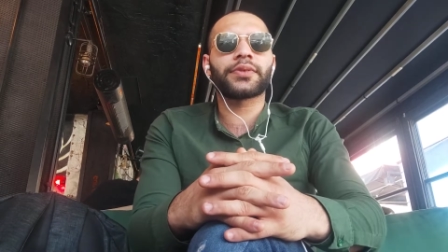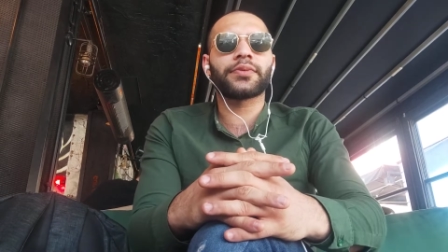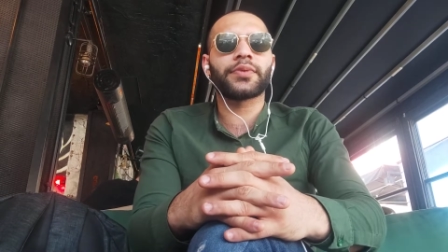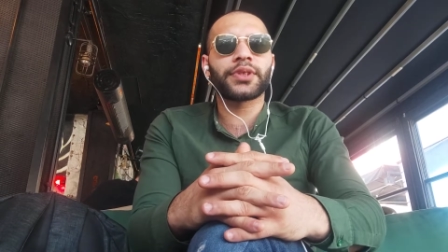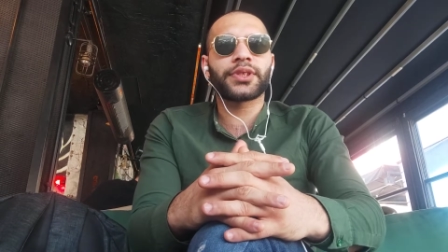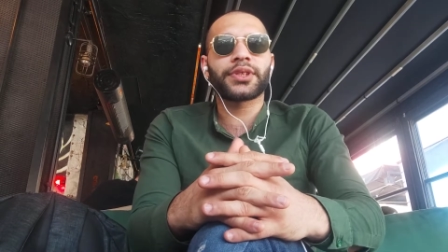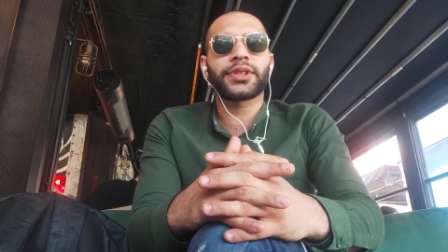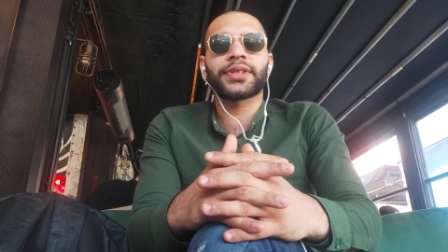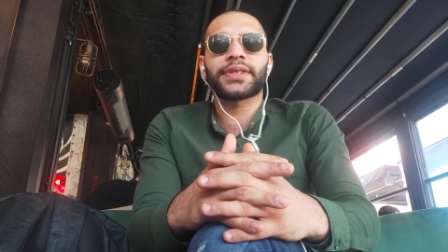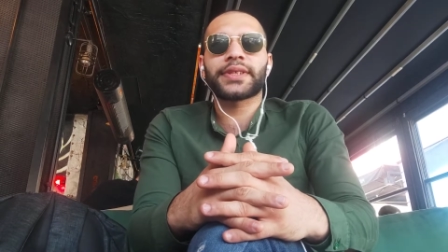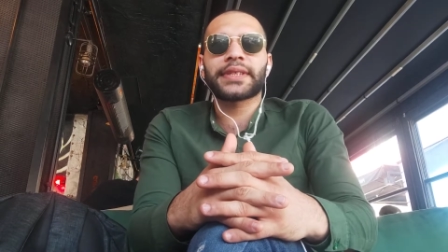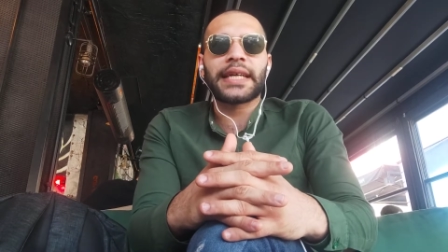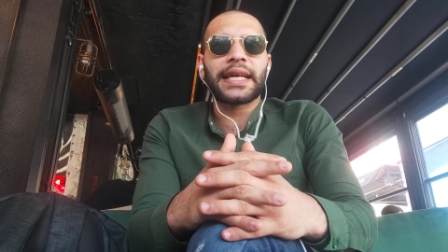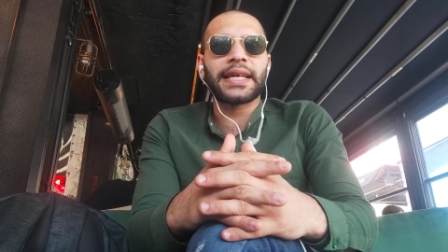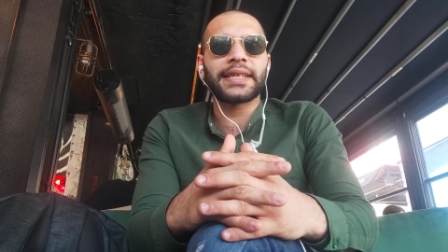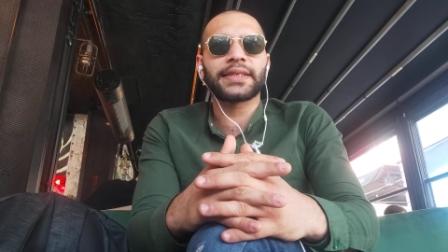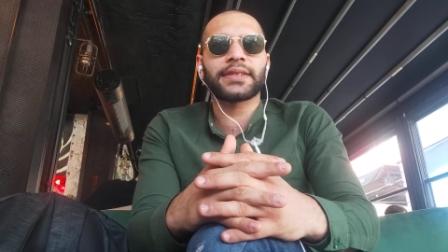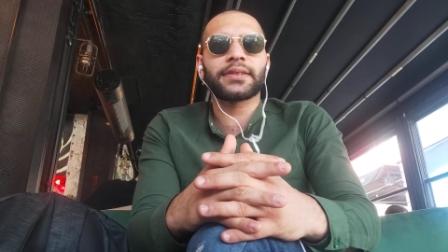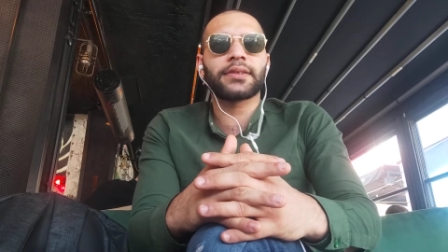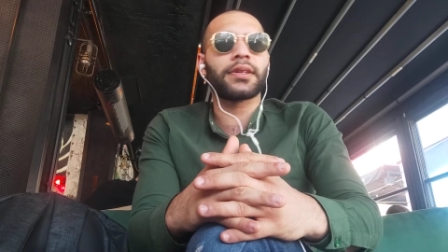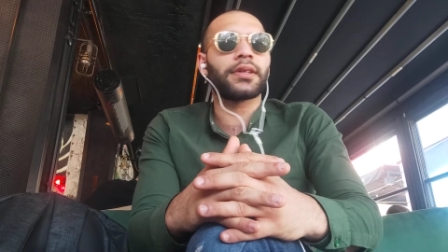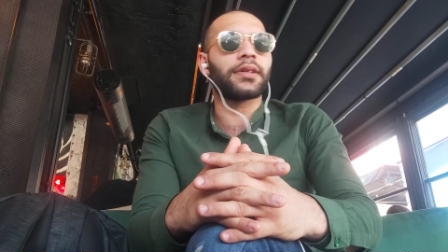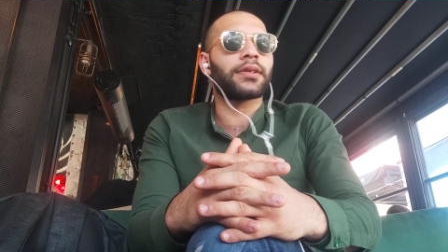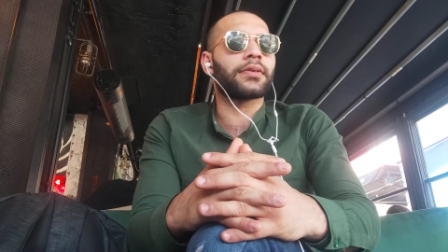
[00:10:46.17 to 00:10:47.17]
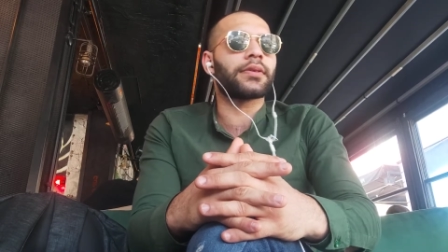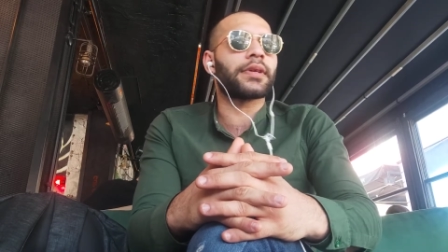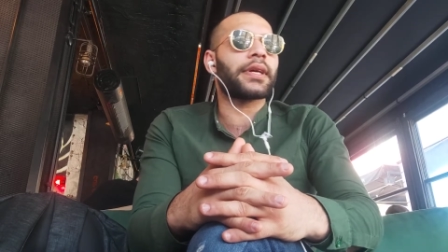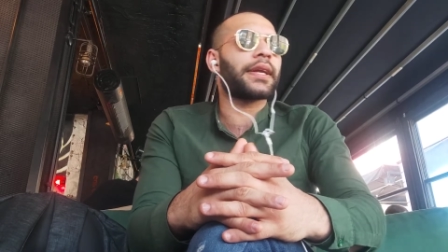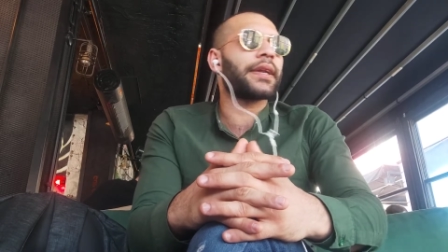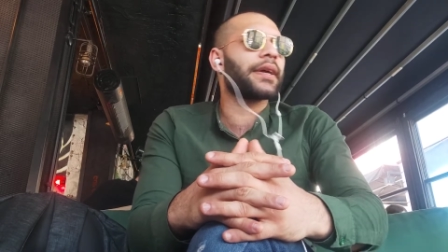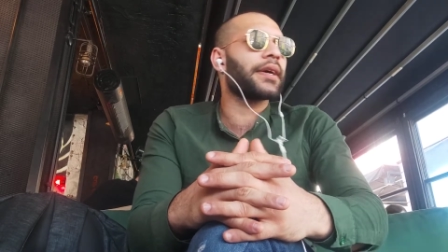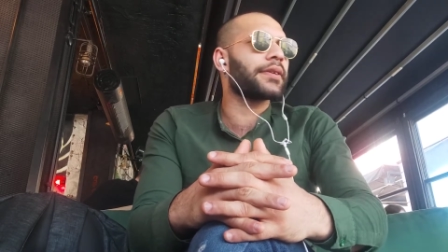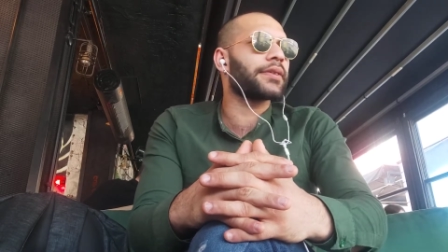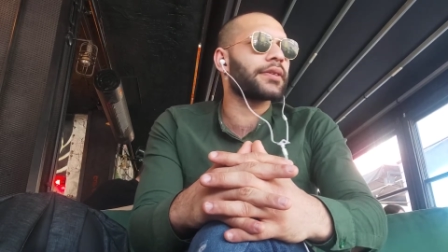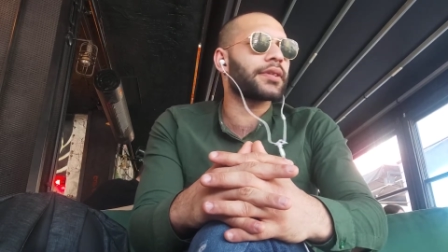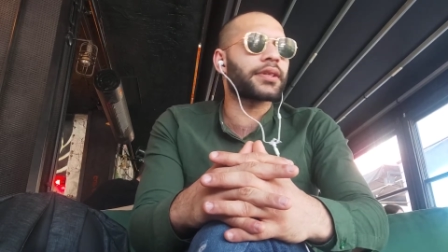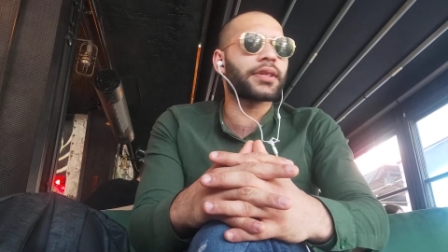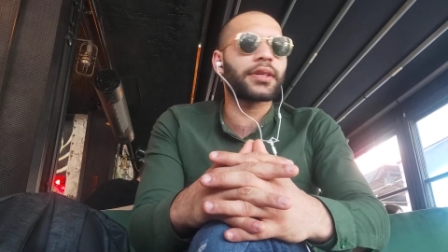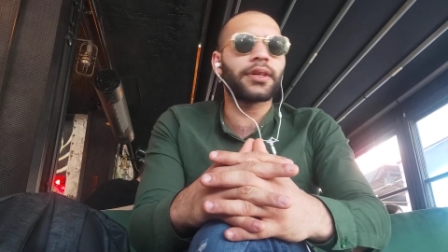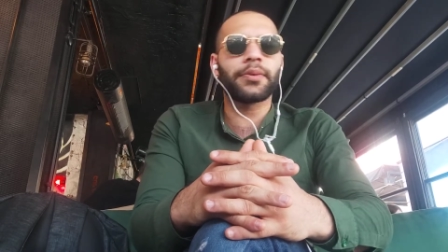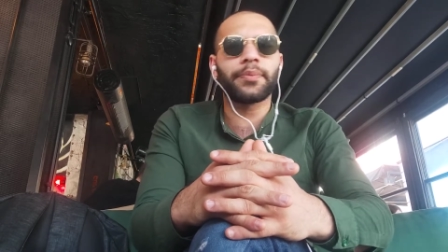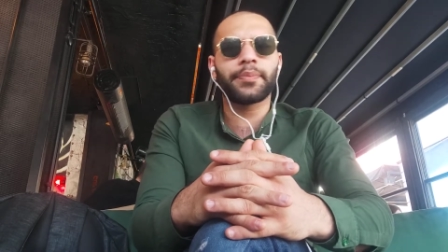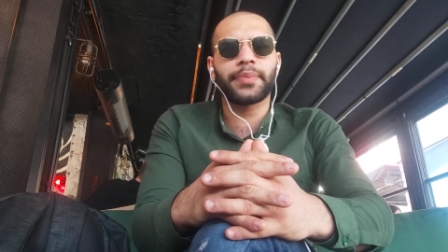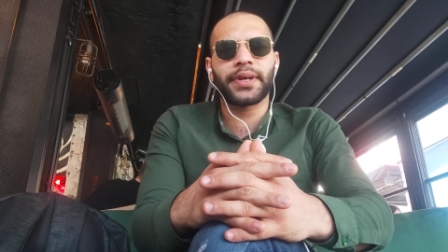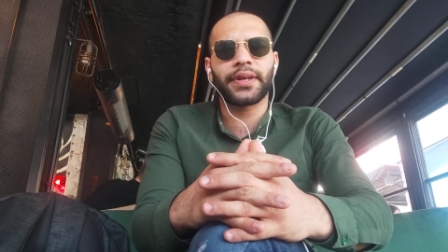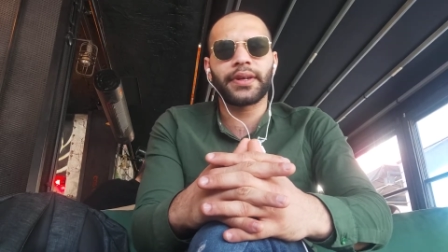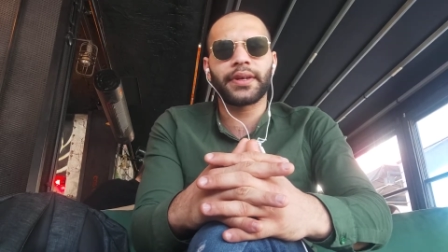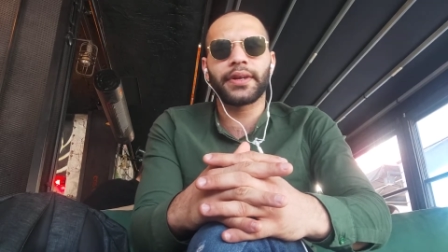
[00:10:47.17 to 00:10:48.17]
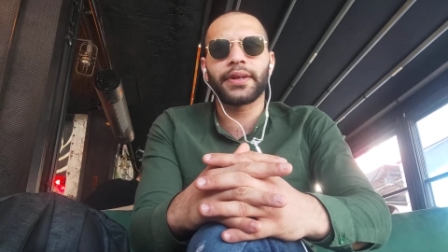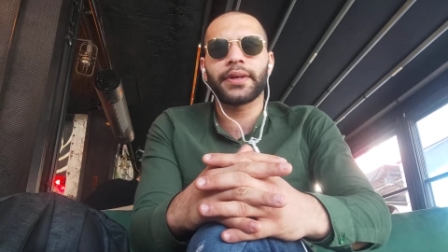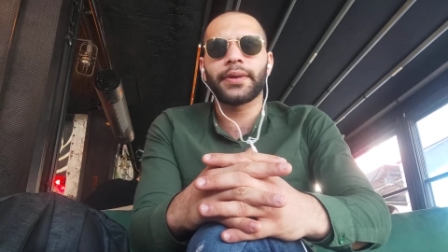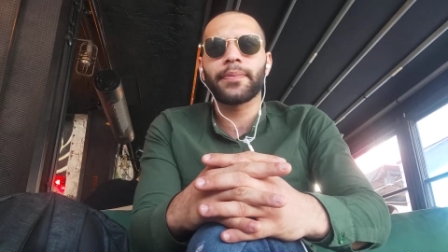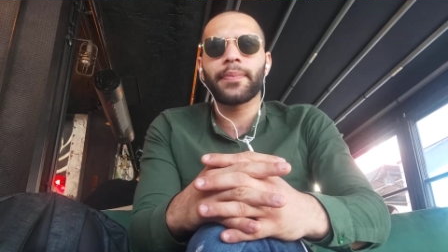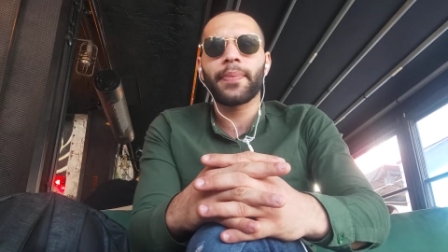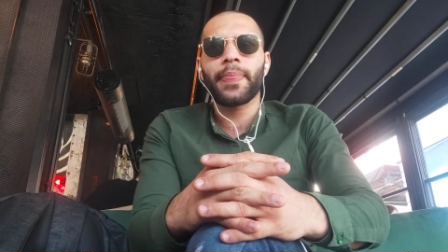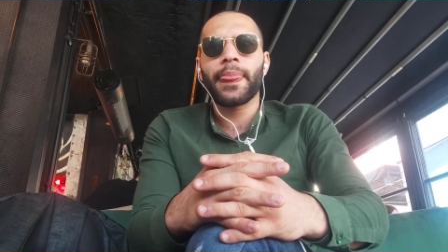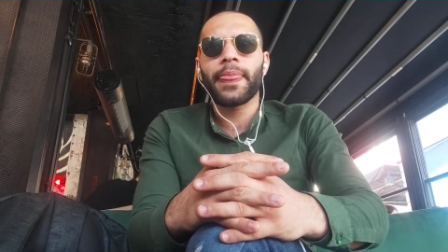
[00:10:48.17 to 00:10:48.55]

which is Tesla or another company,